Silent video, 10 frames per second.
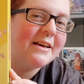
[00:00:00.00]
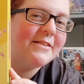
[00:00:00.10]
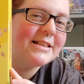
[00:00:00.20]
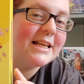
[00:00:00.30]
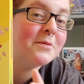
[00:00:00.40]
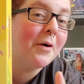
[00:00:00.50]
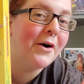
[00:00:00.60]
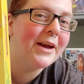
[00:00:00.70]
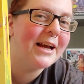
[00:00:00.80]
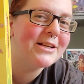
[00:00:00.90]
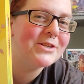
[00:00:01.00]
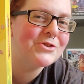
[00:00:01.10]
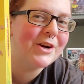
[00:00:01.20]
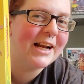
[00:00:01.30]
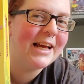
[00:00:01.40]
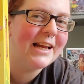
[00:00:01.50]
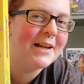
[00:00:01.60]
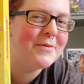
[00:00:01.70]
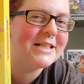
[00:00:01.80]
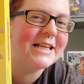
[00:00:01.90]
This is by Strictly
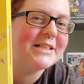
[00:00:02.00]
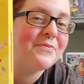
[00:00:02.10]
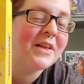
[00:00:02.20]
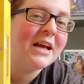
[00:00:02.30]
Limited.